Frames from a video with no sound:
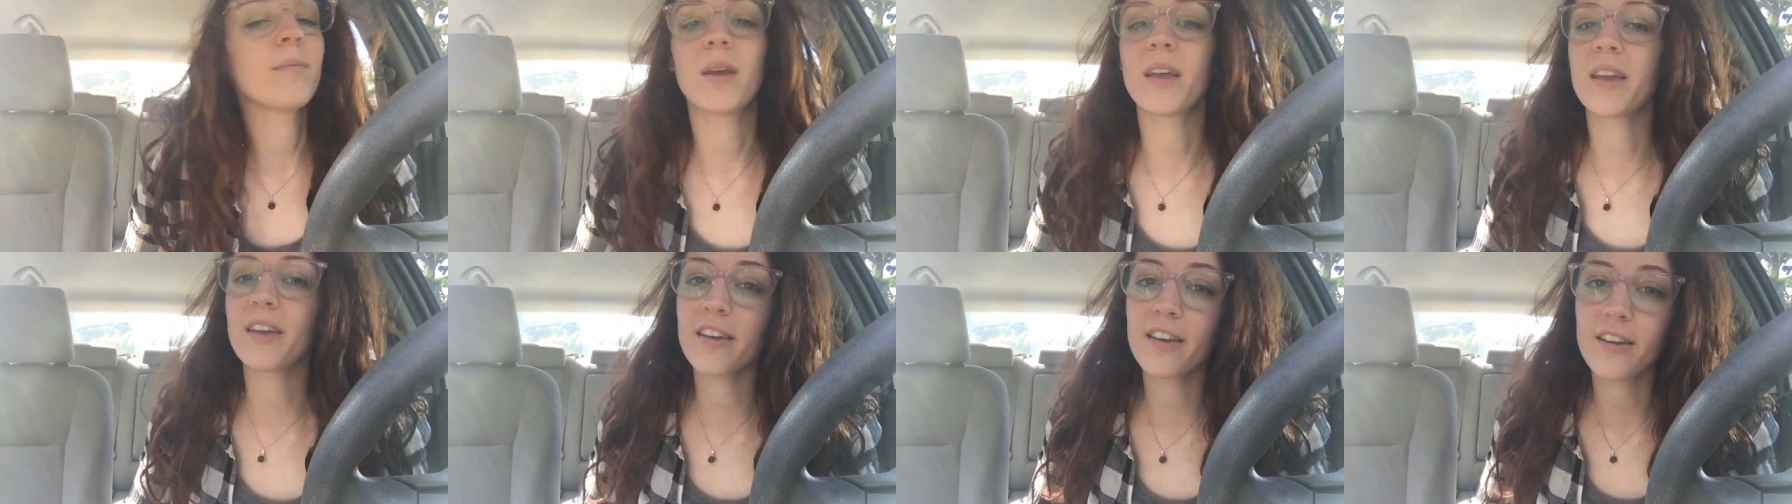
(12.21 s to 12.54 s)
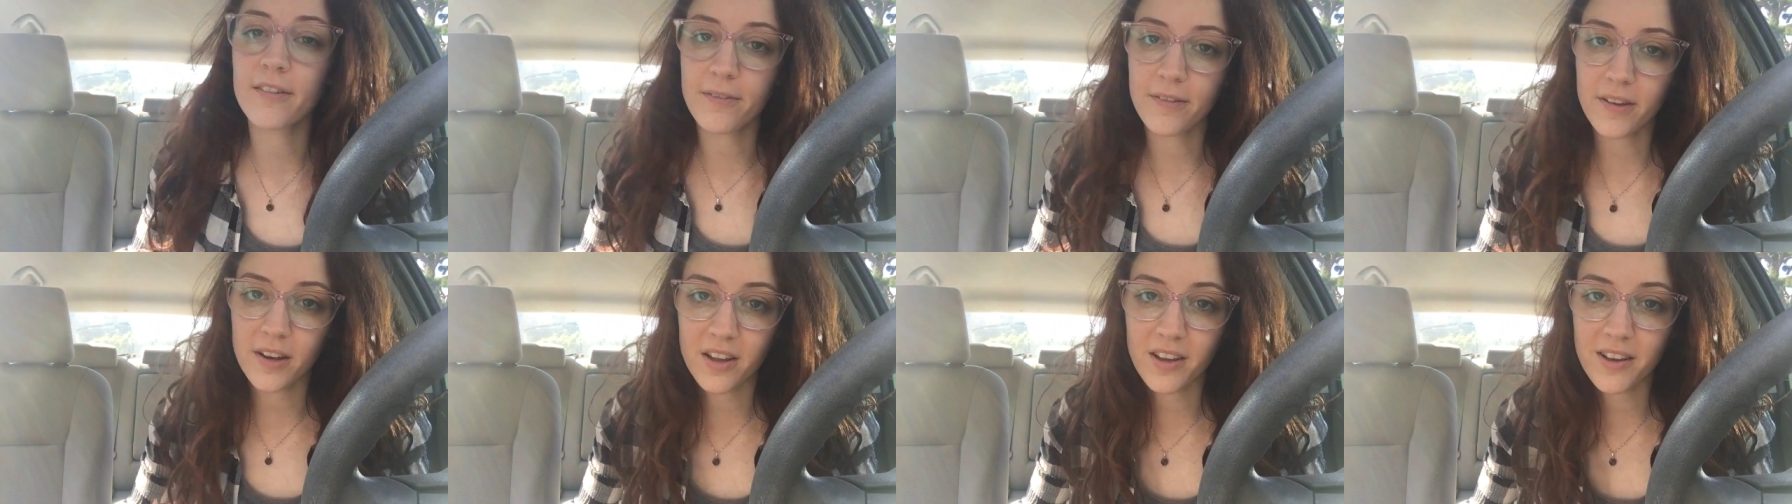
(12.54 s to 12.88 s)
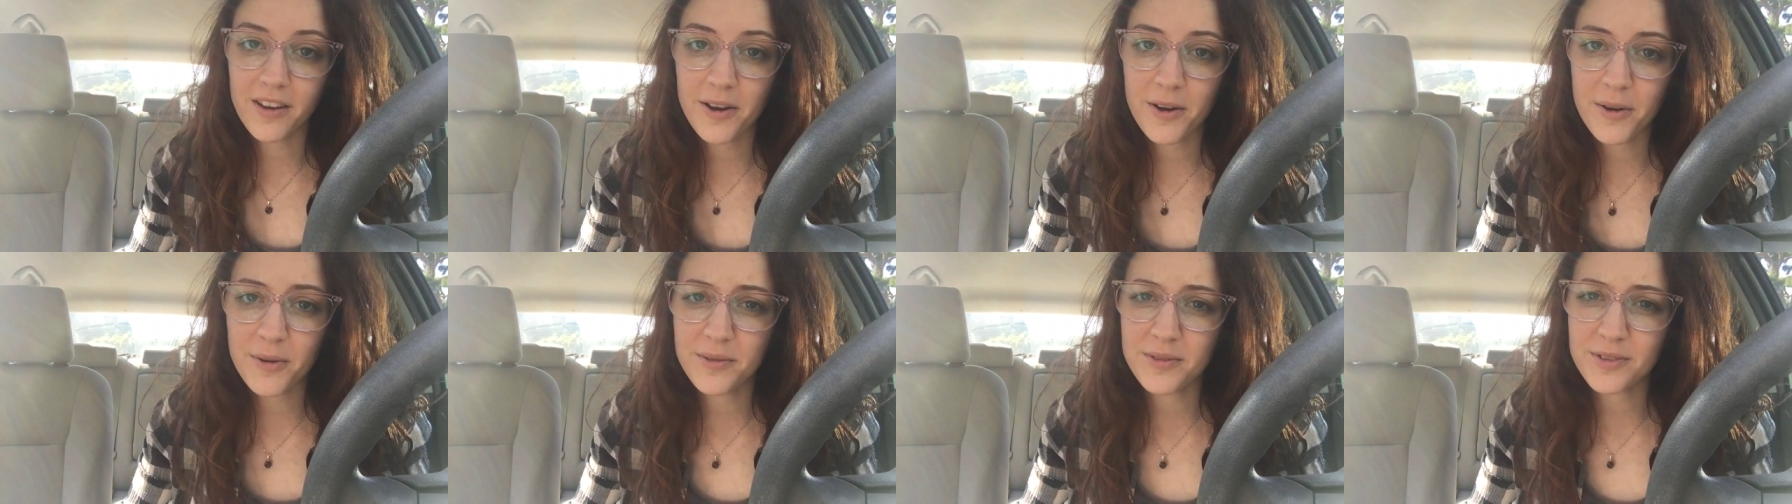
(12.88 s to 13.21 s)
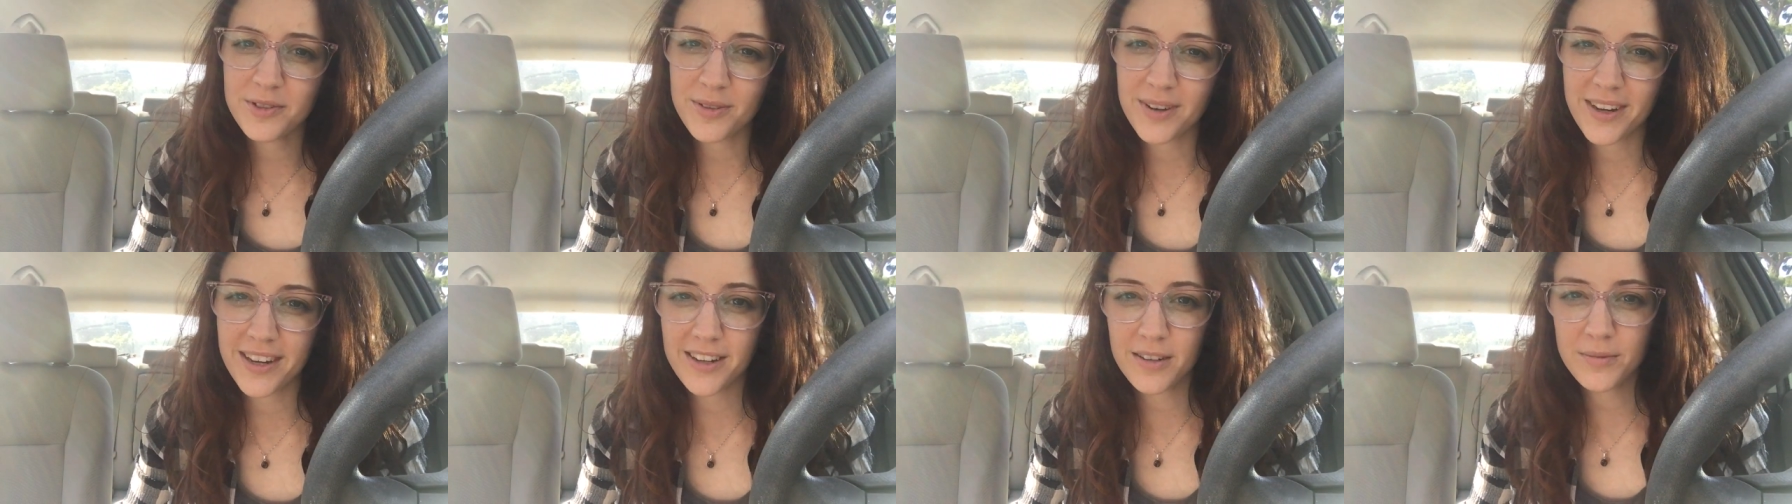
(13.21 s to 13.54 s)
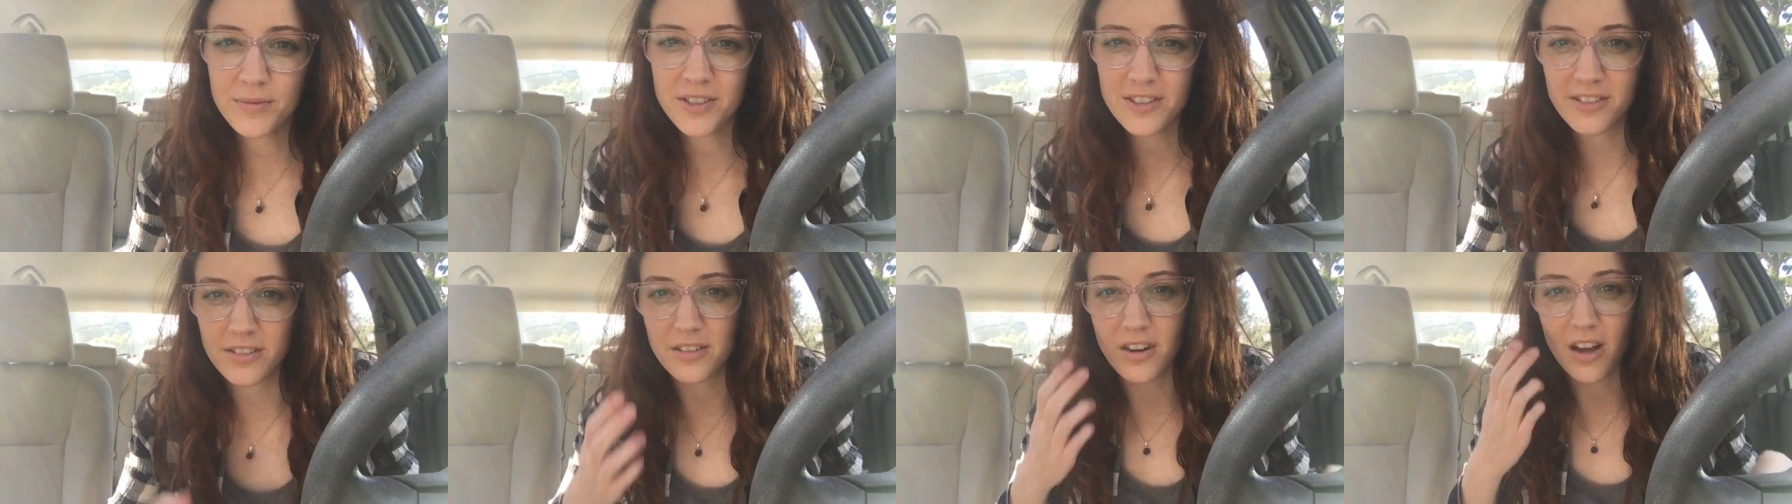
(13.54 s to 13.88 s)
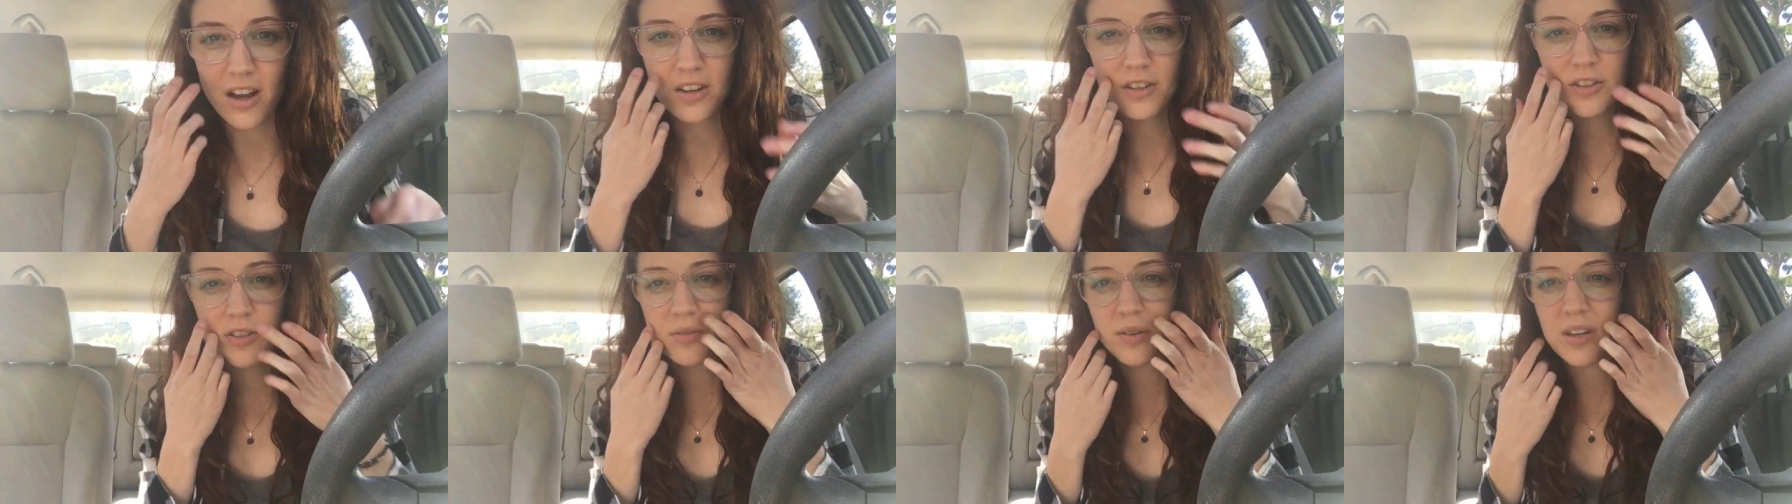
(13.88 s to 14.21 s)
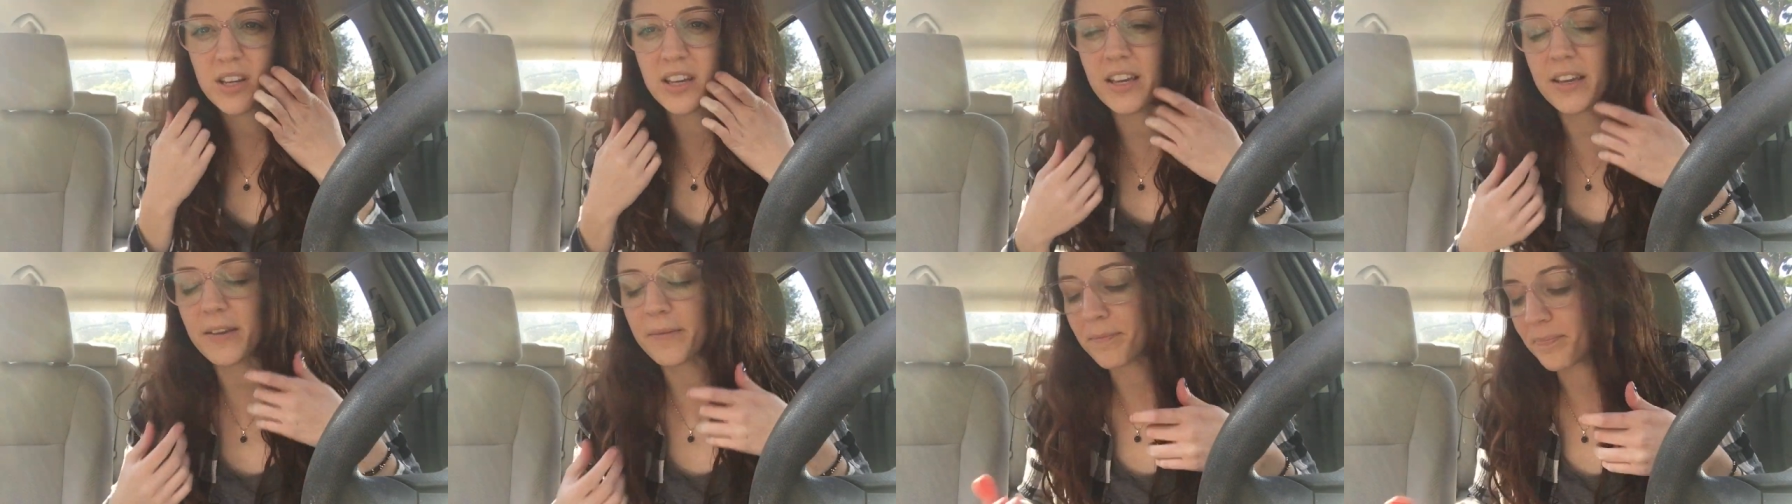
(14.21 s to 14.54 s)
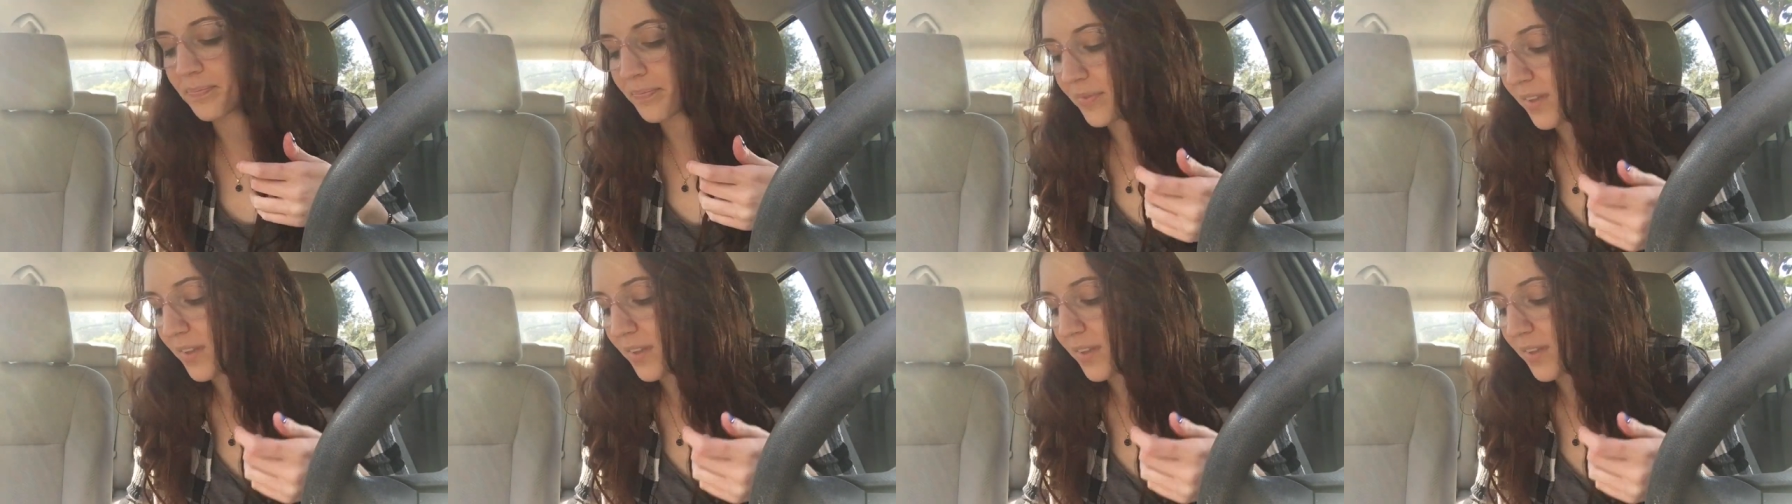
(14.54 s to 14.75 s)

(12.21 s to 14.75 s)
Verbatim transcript: making a video, so I end up just not doing it.